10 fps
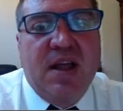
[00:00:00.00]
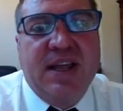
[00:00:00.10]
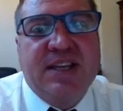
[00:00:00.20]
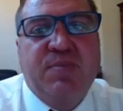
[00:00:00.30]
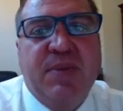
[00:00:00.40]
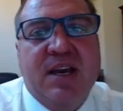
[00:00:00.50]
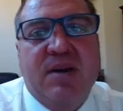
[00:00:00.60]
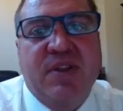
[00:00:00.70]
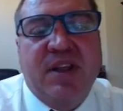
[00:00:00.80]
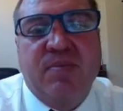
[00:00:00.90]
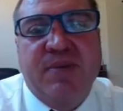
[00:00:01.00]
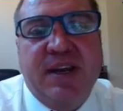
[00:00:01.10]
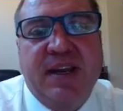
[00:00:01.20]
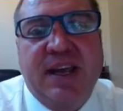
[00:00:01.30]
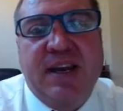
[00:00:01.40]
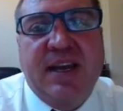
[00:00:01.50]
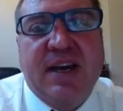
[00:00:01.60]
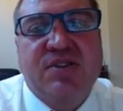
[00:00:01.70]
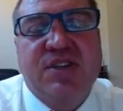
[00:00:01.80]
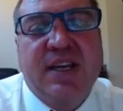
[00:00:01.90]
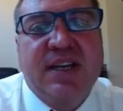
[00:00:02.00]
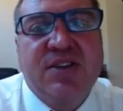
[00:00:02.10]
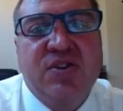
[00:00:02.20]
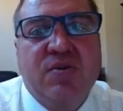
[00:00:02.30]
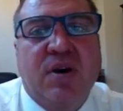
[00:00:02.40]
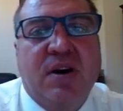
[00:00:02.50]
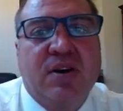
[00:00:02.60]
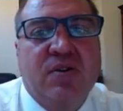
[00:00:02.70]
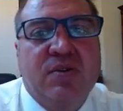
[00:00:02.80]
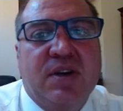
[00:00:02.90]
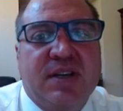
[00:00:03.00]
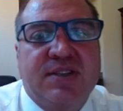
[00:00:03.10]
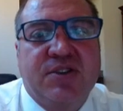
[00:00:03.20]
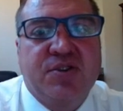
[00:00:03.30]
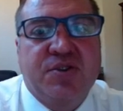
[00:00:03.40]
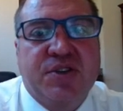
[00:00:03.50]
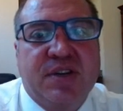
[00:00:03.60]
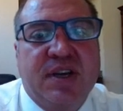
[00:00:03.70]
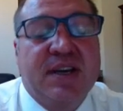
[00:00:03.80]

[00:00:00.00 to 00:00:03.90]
let's back up a little bit and couch it into our own Constitution.